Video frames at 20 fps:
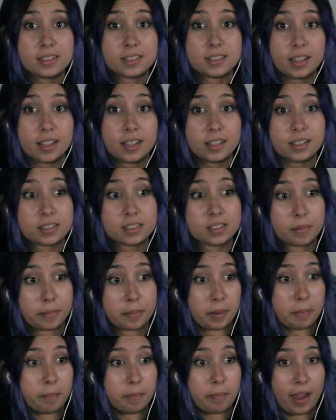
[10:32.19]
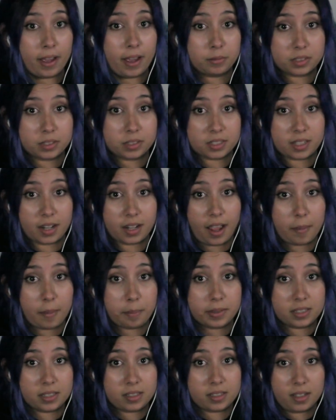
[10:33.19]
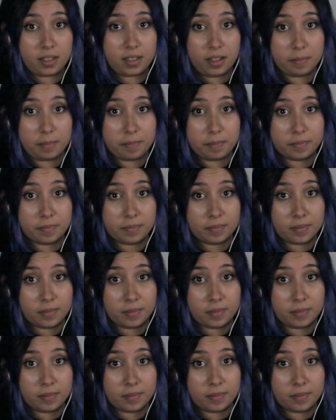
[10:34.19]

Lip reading: said that something bad was gonna happen to him.